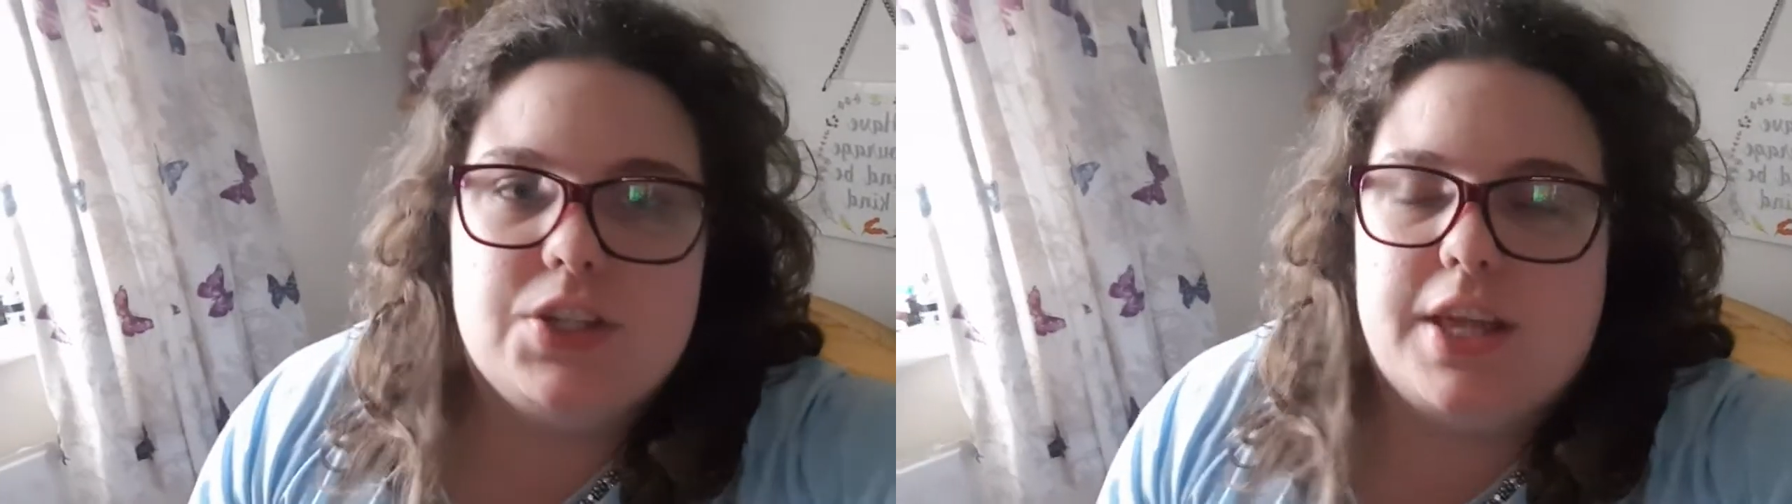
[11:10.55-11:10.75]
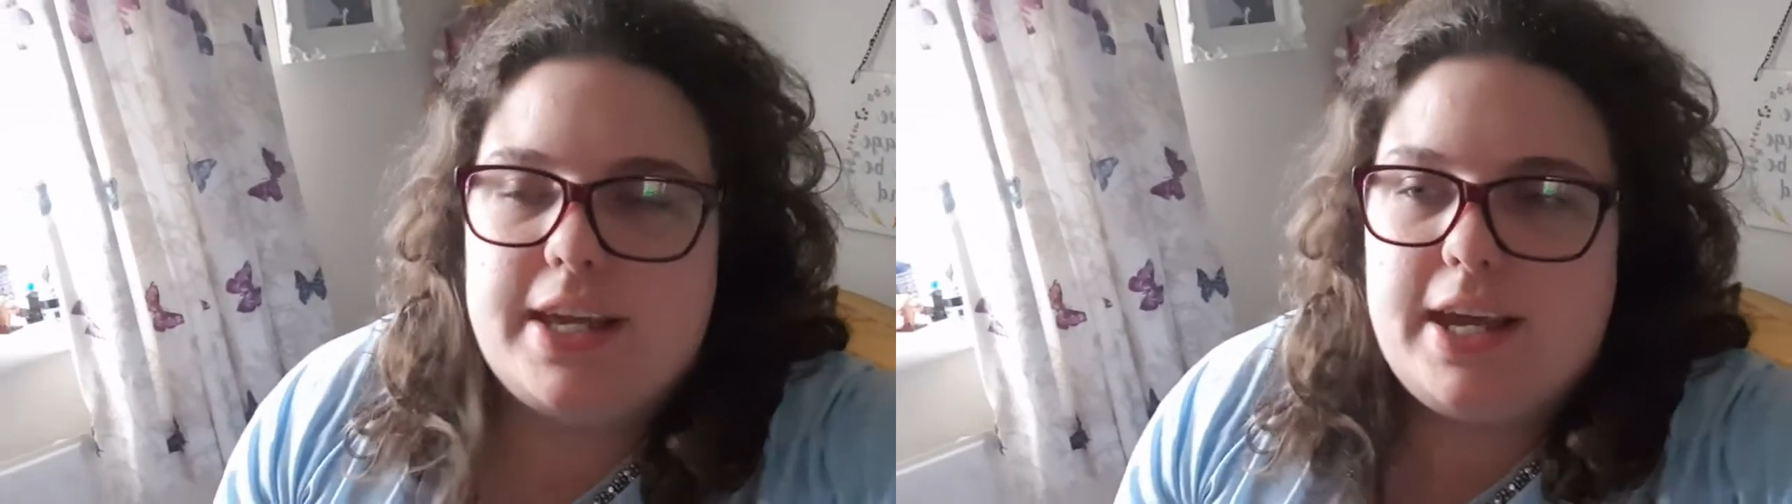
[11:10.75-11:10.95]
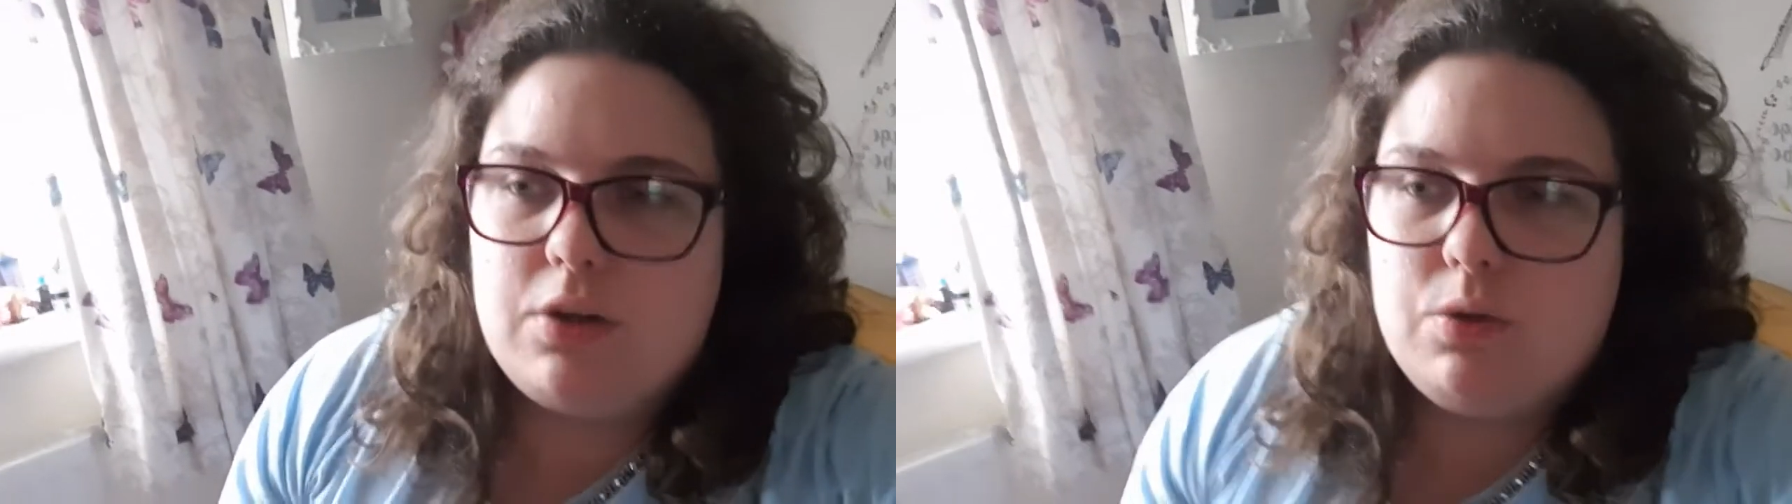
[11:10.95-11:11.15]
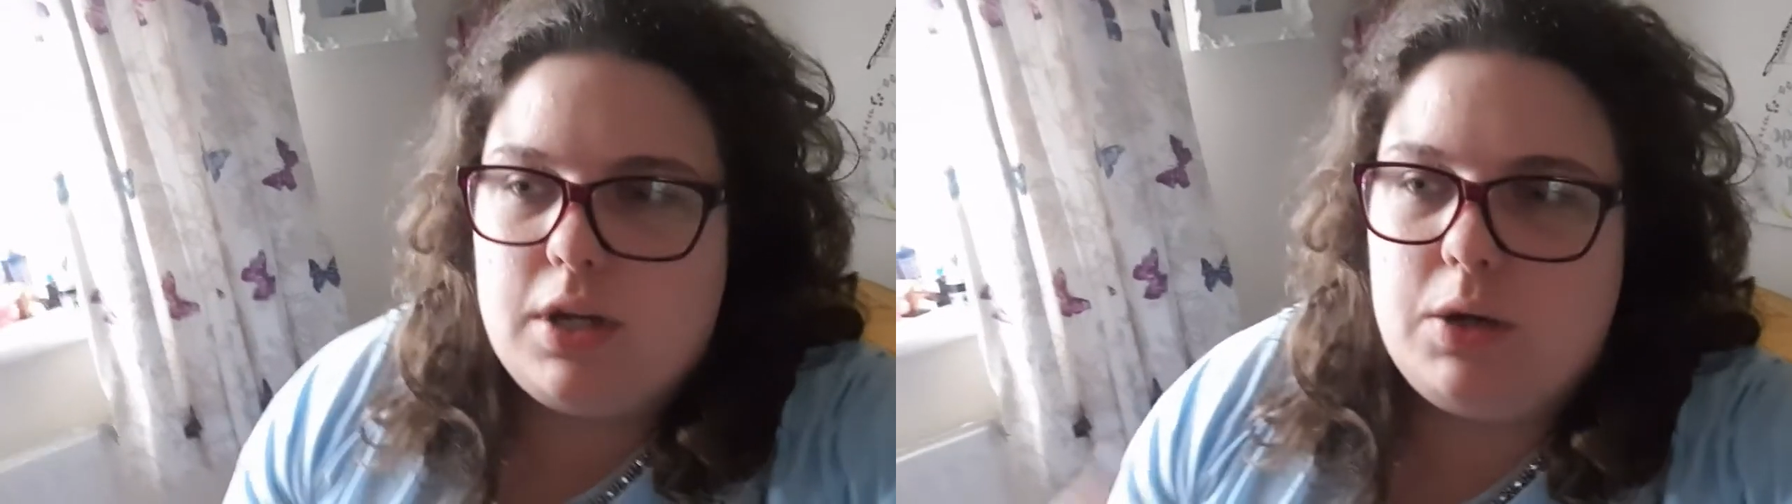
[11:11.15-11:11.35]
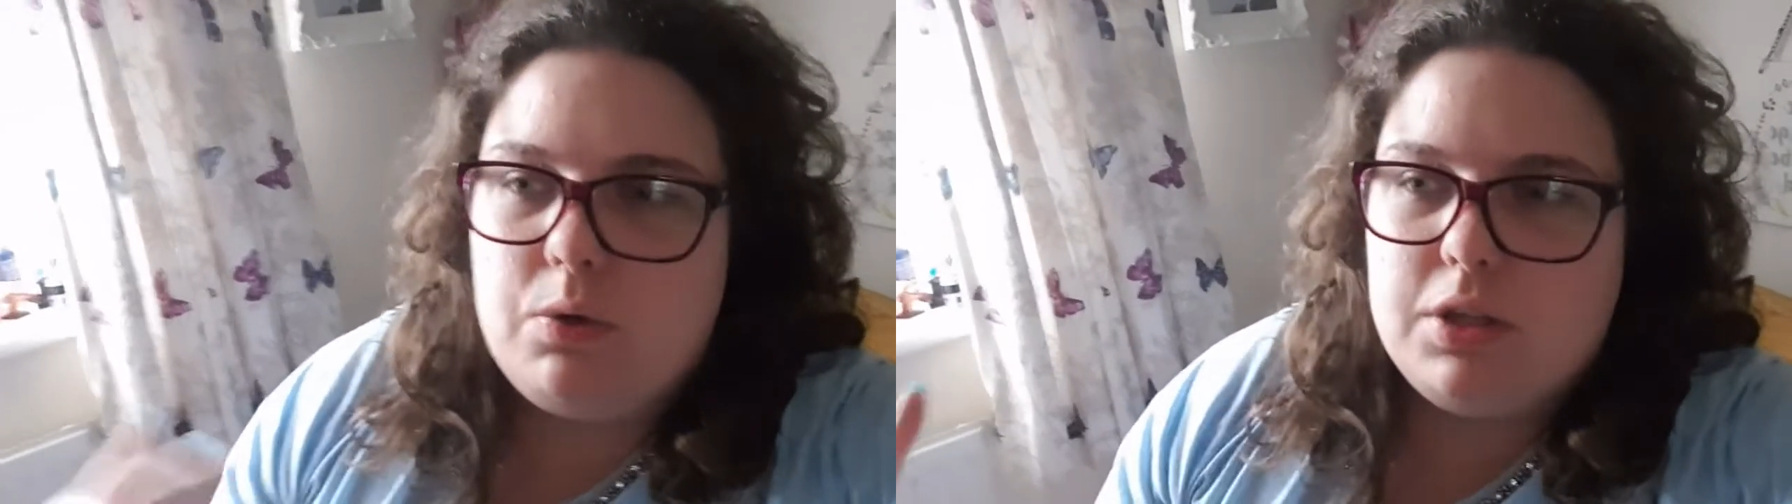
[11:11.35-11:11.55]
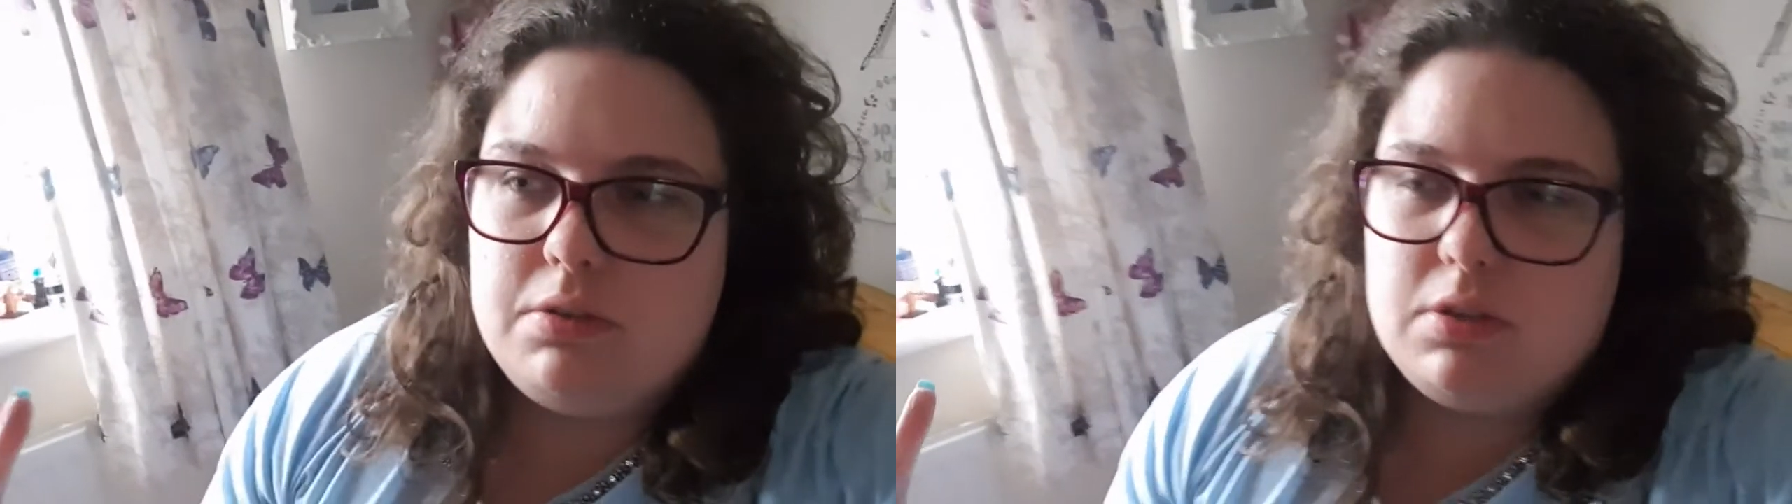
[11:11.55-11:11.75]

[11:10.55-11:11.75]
they get called like all the